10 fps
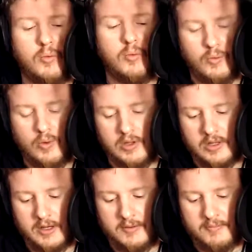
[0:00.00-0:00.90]
Well,
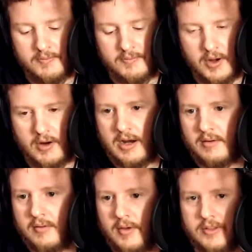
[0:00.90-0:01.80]
all right.
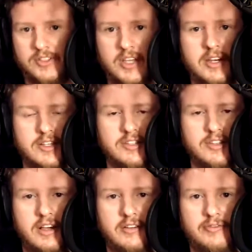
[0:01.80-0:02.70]
I'll sign us
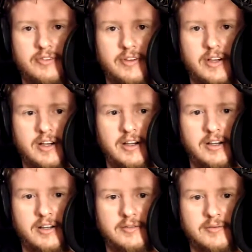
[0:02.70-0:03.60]
off.
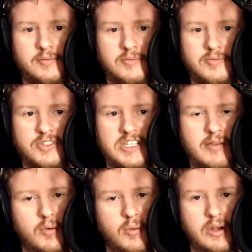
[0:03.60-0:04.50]
See
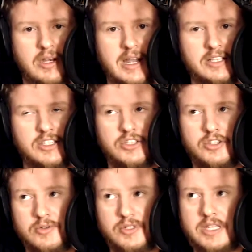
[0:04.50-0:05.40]
everyone next
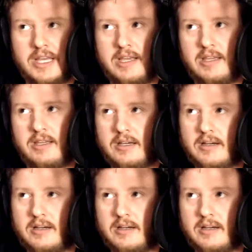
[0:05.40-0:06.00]
Tuesday.